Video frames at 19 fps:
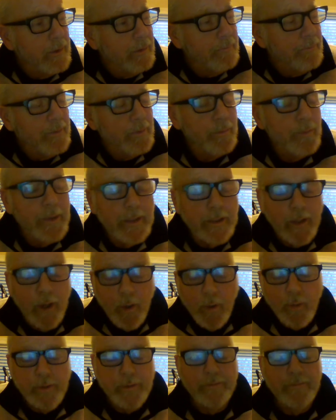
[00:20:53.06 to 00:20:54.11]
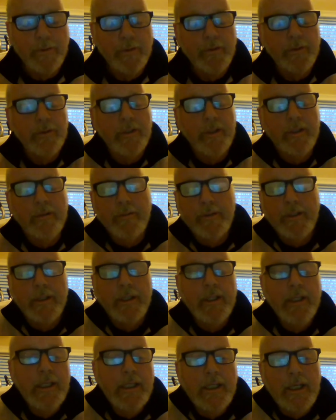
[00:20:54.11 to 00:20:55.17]
if you read the older version of
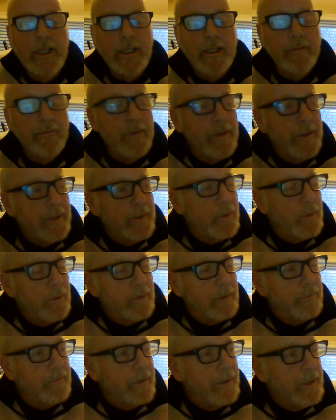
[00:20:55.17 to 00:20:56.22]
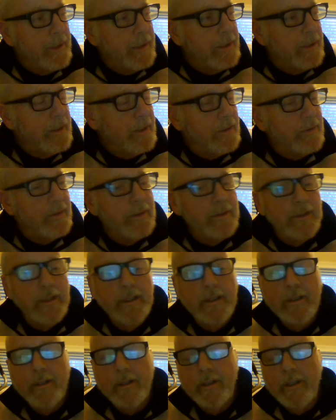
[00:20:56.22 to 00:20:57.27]
it, towards the very end, it said,
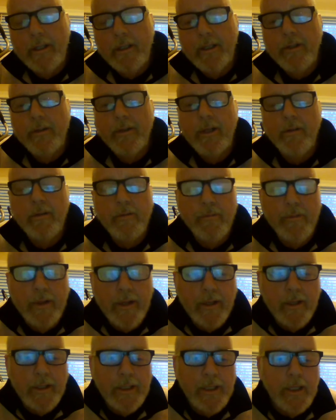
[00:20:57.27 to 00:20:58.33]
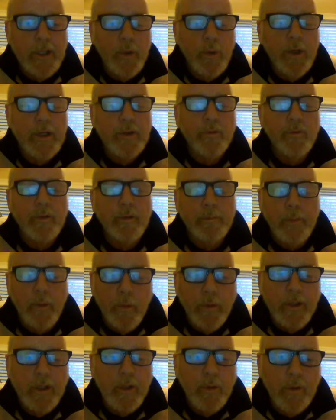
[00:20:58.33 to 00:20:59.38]
"In the lilies of the valley, Christ was
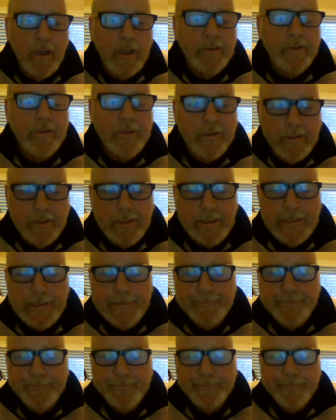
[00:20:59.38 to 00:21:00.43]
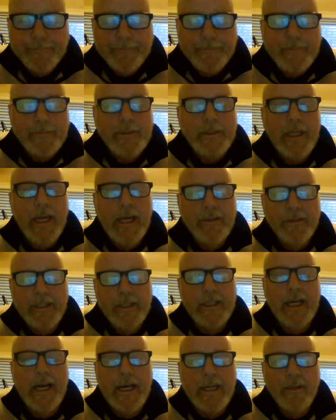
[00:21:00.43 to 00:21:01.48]
born across the sea. As he
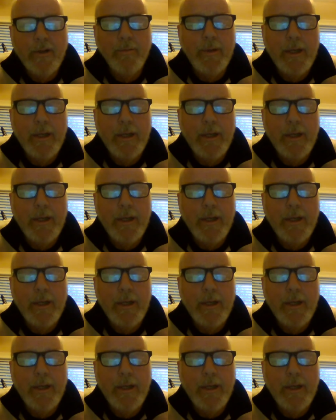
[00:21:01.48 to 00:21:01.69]
died to